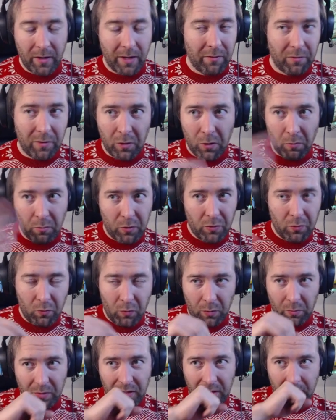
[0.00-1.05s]
every number
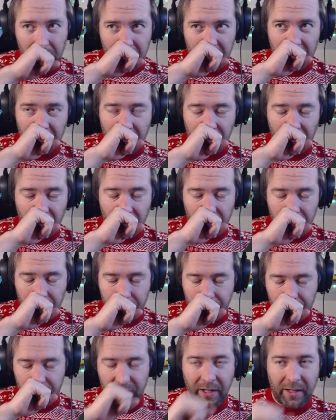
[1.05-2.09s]
will be in the
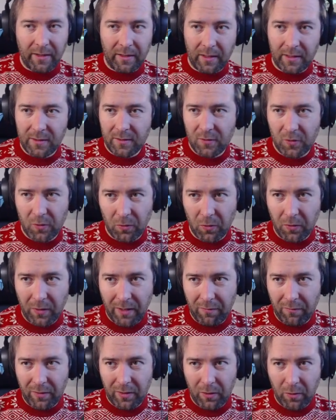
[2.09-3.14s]
second list, so not
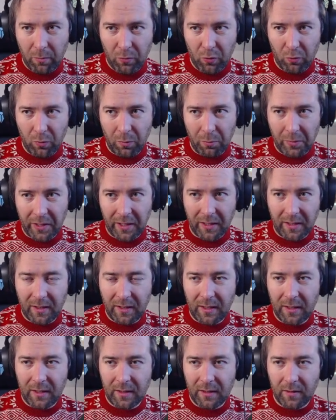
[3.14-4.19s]
every number will be a
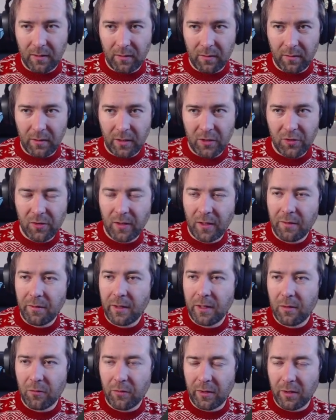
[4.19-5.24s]
key in the
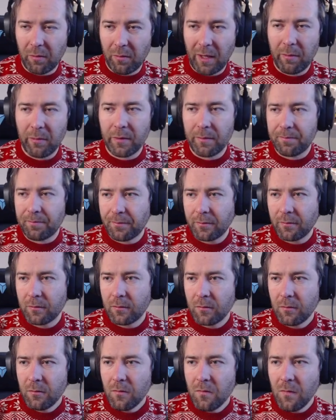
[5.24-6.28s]
dictionary or in the map.
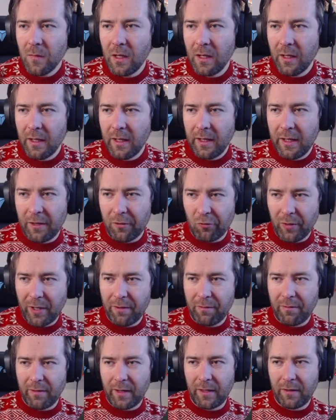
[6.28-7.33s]
And
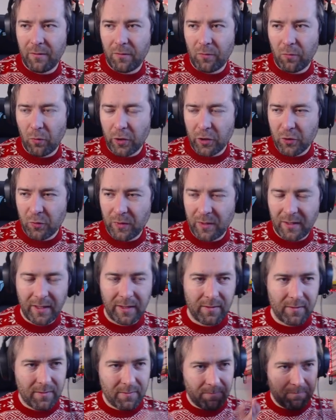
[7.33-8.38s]
tryfind works with
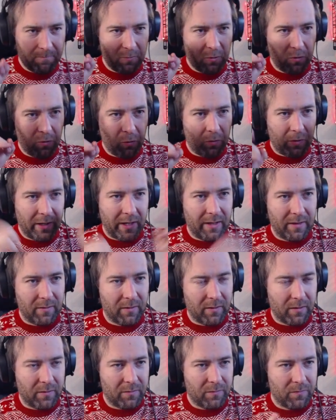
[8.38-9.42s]
that. You
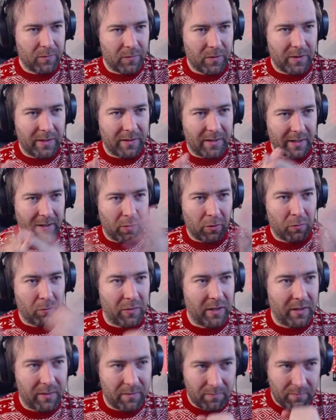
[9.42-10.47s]
can it cannot
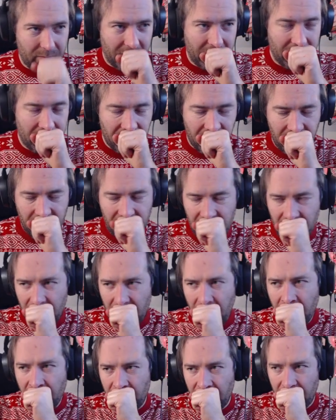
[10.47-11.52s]
be there
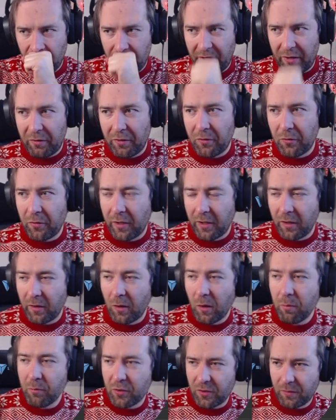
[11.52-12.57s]
by returning an
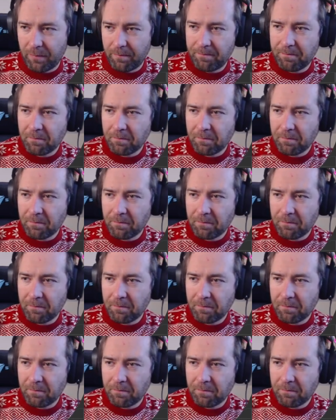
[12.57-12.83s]
option.